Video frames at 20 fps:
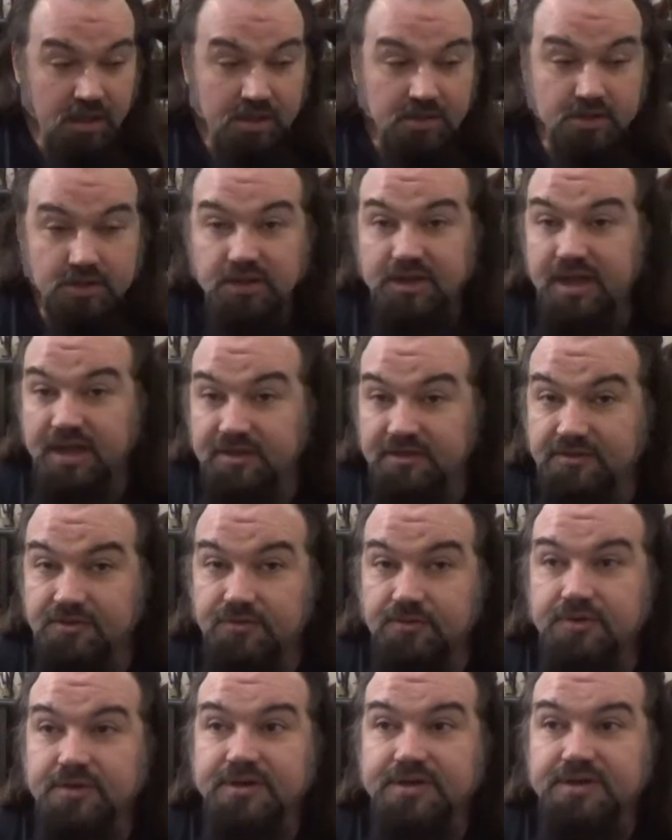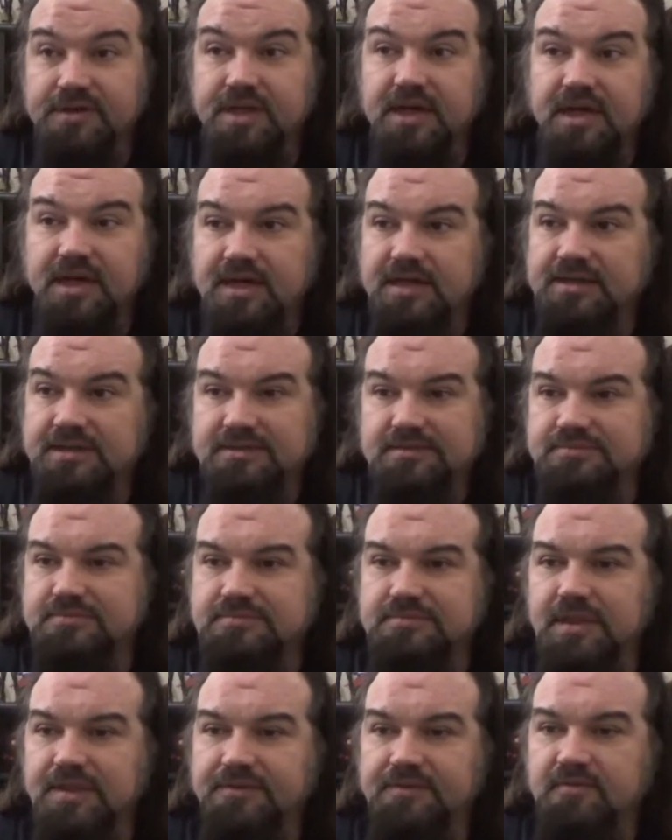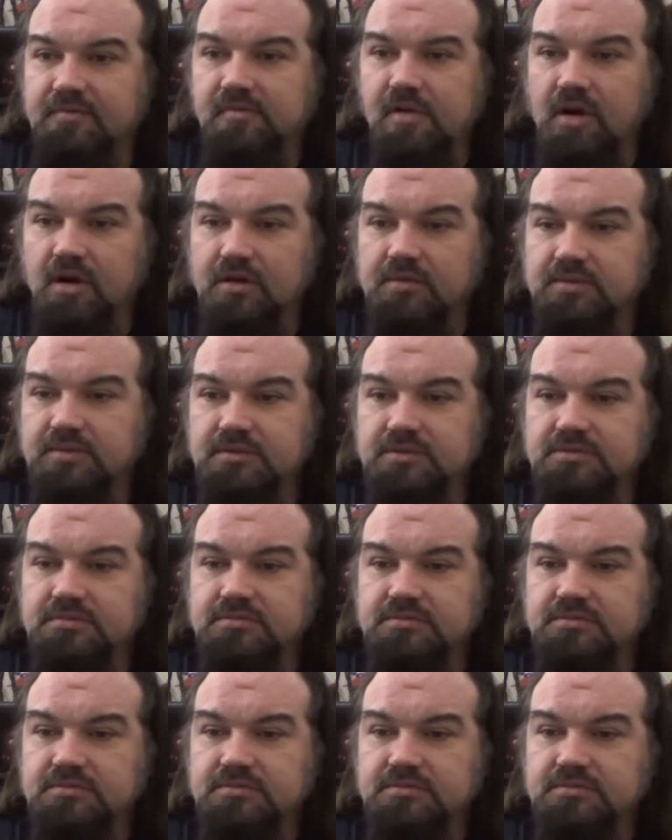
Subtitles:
Good A story, nothing remarkable.